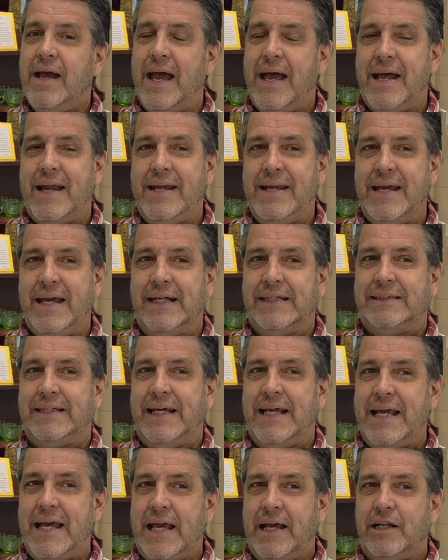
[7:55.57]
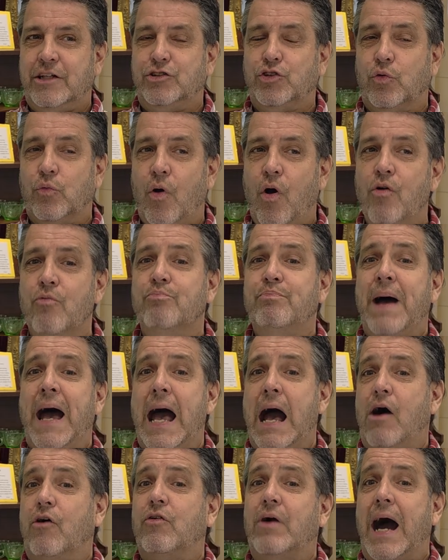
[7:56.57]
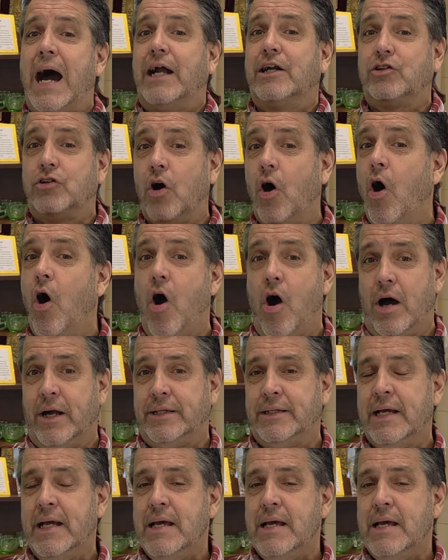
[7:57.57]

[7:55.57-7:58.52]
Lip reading: And Jerome Powell got caught